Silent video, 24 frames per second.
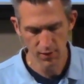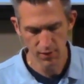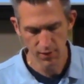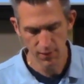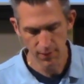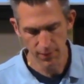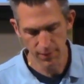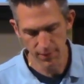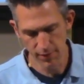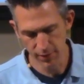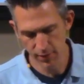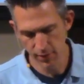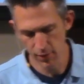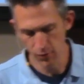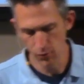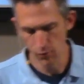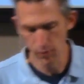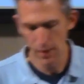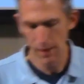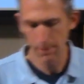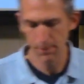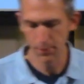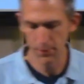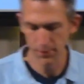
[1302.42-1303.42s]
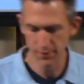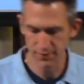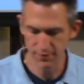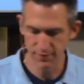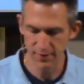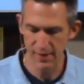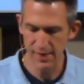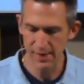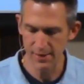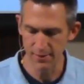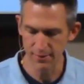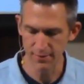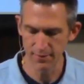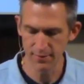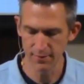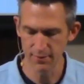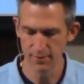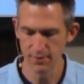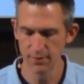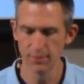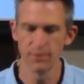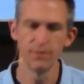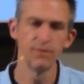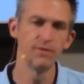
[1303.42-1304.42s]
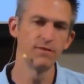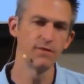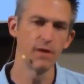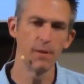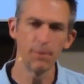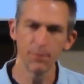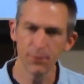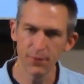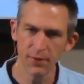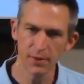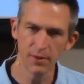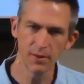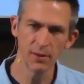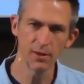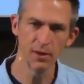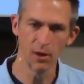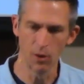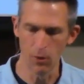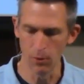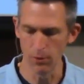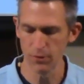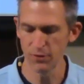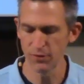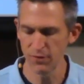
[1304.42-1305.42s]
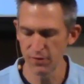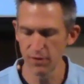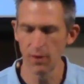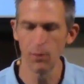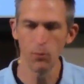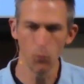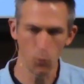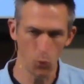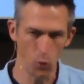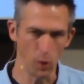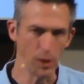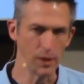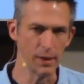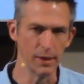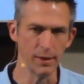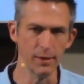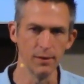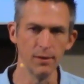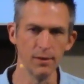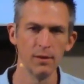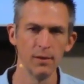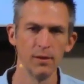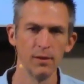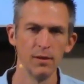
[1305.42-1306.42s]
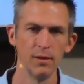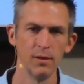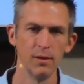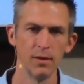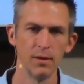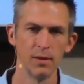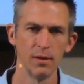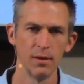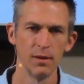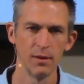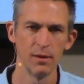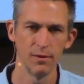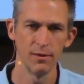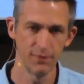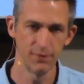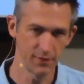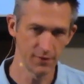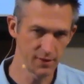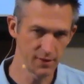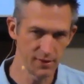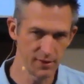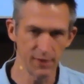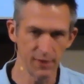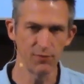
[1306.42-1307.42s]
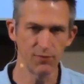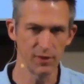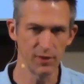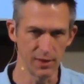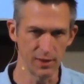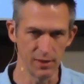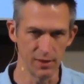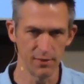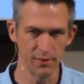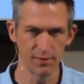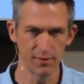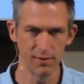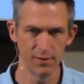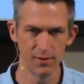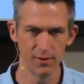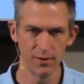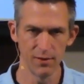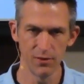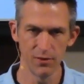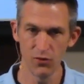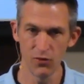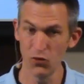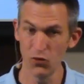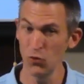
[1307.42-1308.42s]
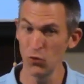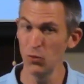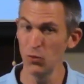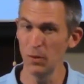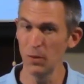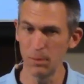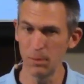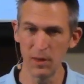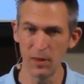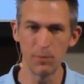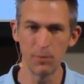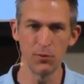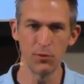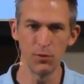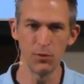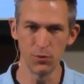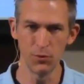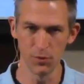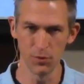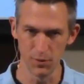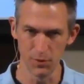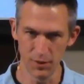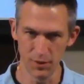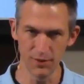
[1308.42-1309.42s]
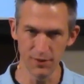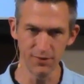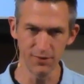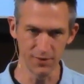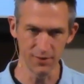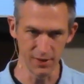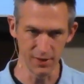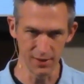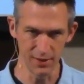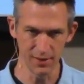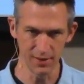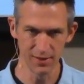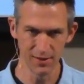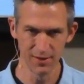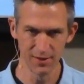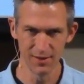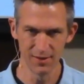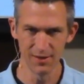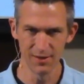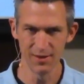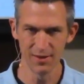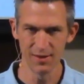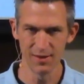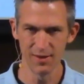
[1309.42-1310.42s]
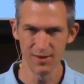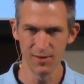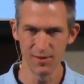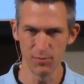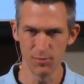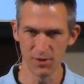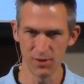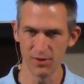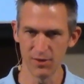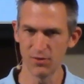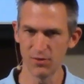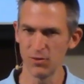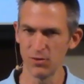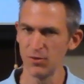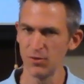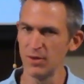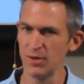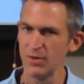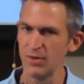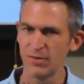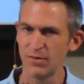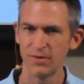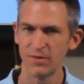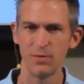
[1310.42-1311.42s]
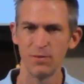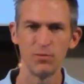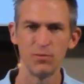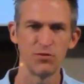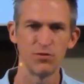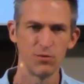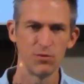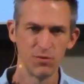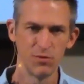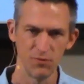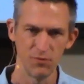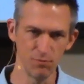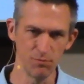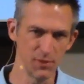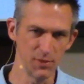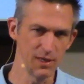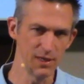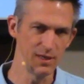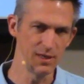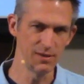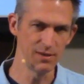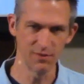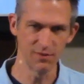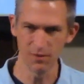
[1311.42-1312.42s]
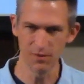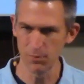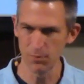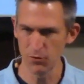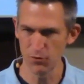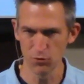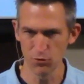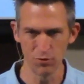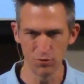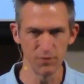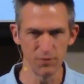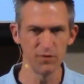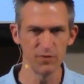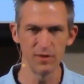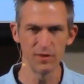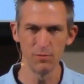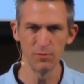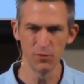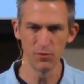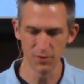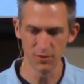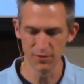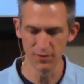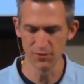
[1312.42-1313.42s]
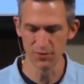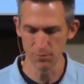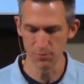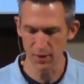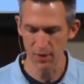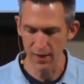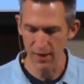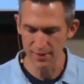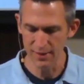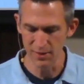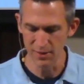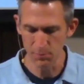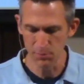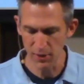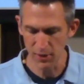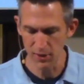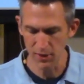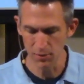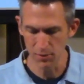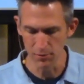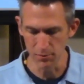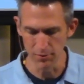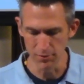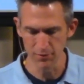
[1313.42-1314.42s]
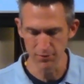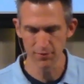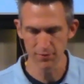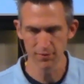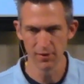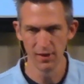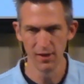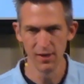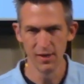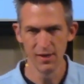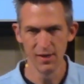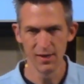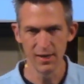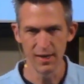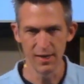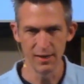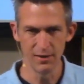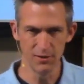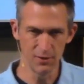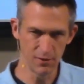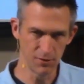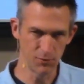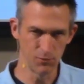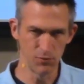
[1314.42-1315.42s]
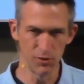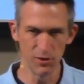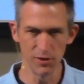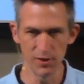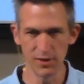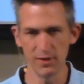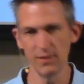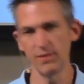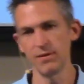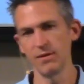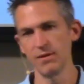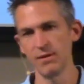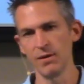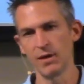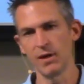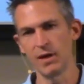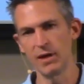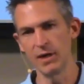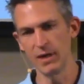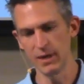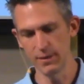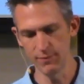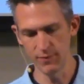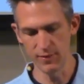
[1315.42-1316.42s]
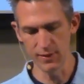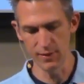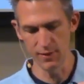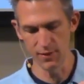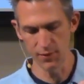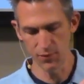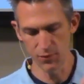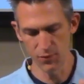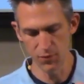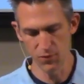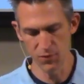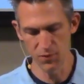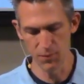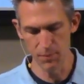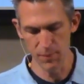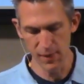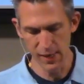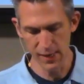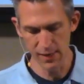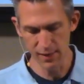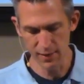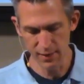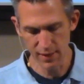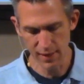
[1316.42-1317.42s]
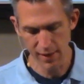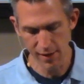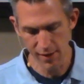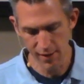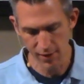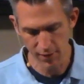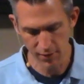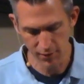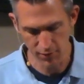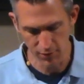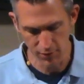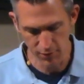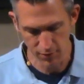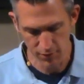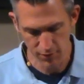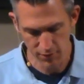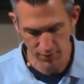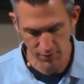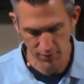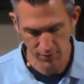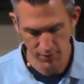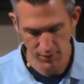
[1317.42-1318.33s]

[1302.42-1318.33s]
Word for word: they're going to represent something or someone significant to the people who are listening. Because there is some sort of meaning, some sort of symbolism behind the parables. And you can really get to the heart of it through the main characters.